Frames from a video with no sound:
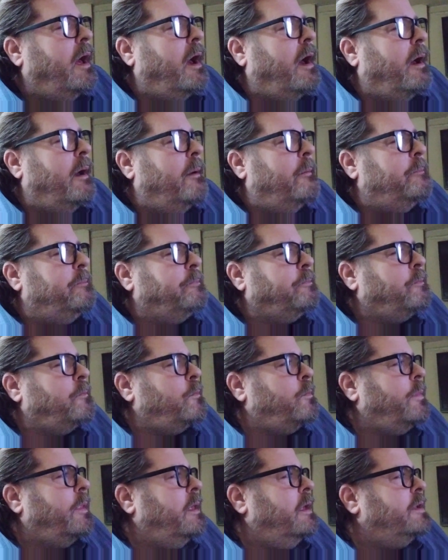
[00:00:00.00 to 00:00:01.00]

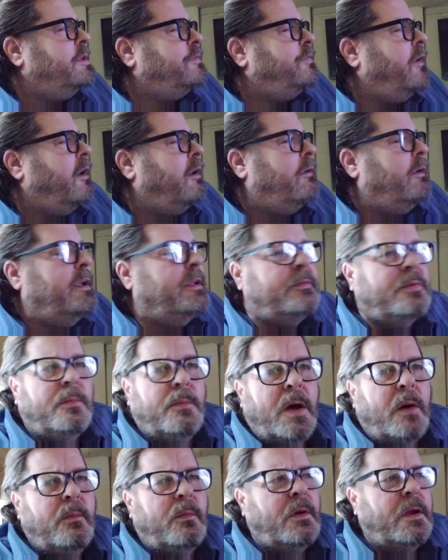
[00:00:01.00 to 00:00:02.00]
as far as,
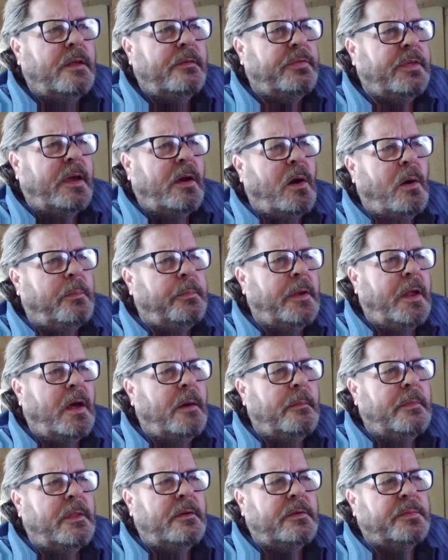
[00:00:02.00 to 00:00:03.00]
well, what if they open
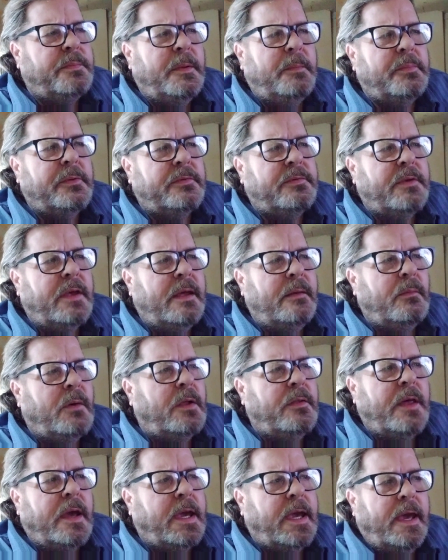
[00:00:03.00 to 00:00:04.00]
up? There's people saying,
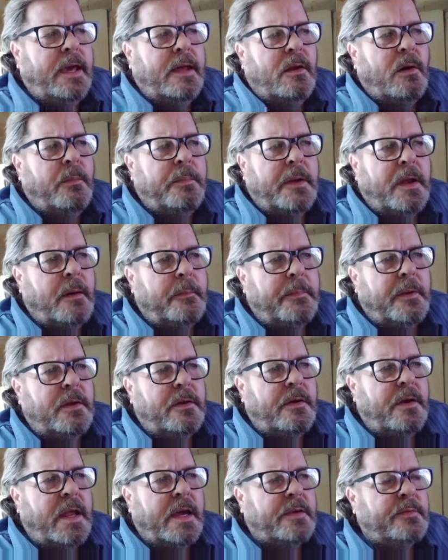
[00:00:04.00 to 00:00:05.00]
well, they can't open up
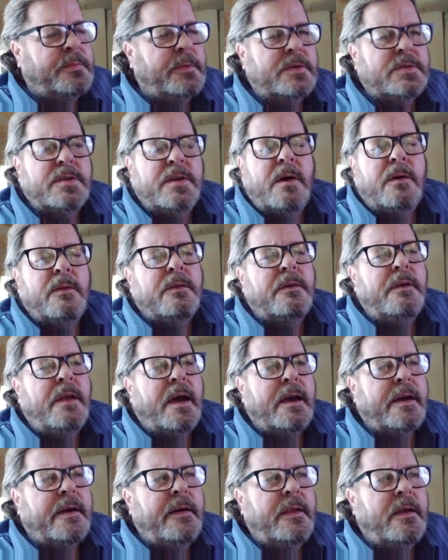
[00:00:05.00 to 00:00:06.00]
under NextBridge. No, they're
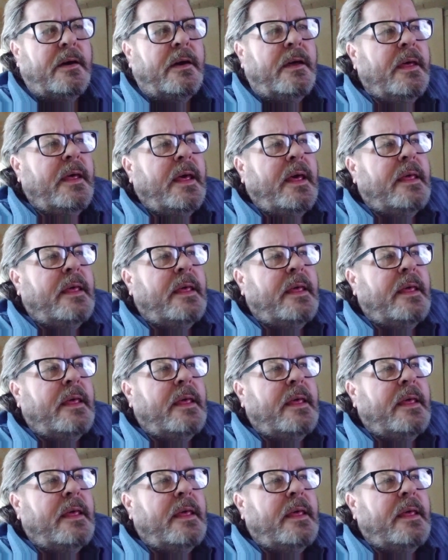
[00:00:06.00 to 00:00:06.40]
not gonna.